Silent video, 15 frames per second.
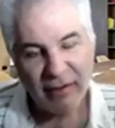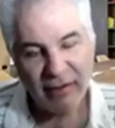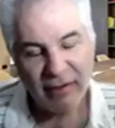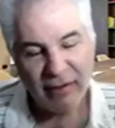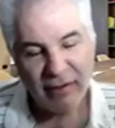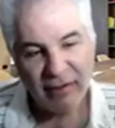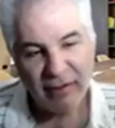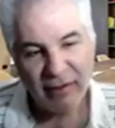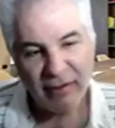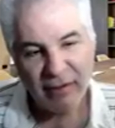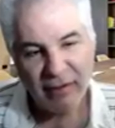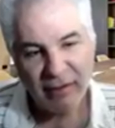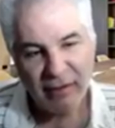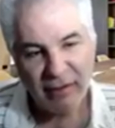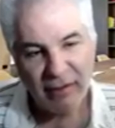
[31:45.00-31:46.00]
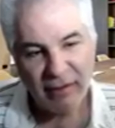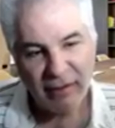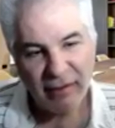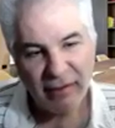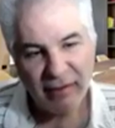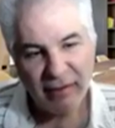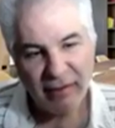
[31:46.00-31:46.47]

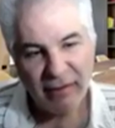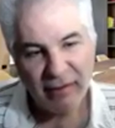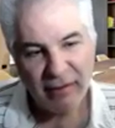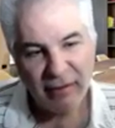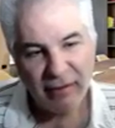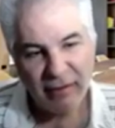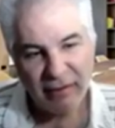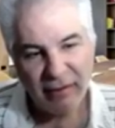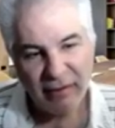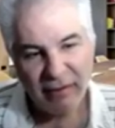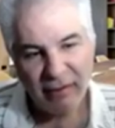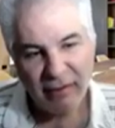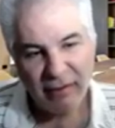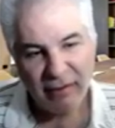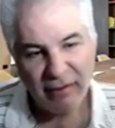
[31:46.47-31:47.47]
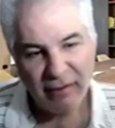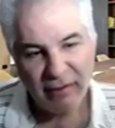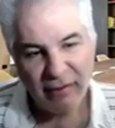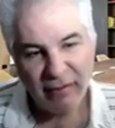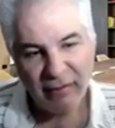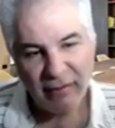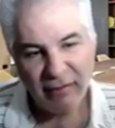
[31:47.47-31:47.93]

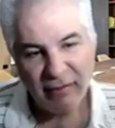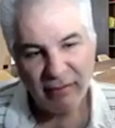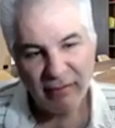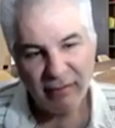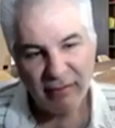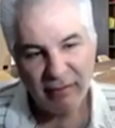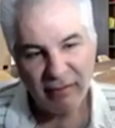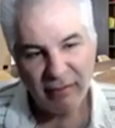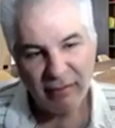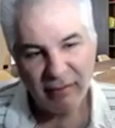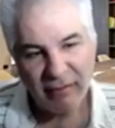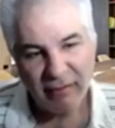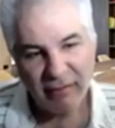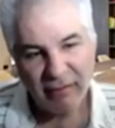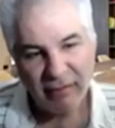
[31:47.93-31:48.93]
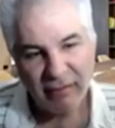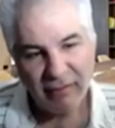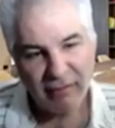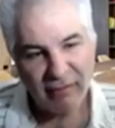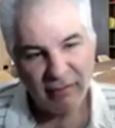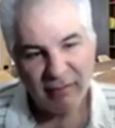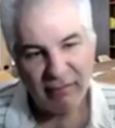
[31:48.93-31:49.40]

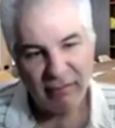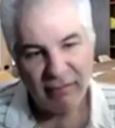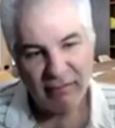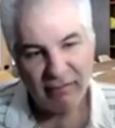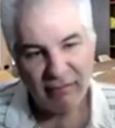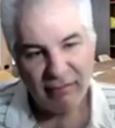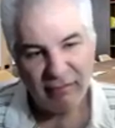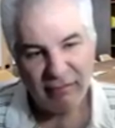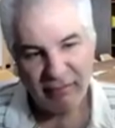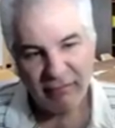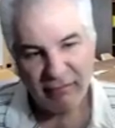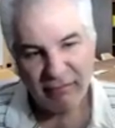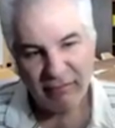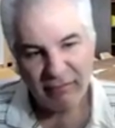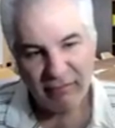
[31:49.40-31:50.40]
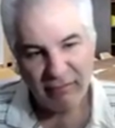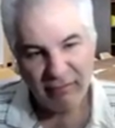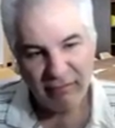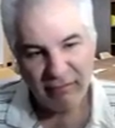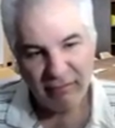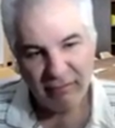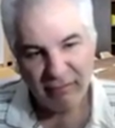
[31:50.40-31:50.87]

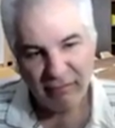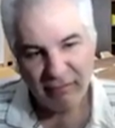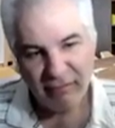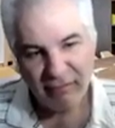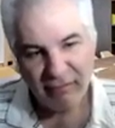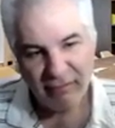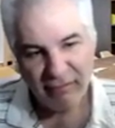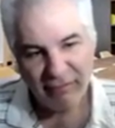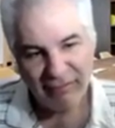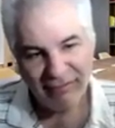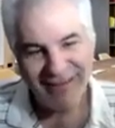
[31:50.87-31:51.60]
[no speech]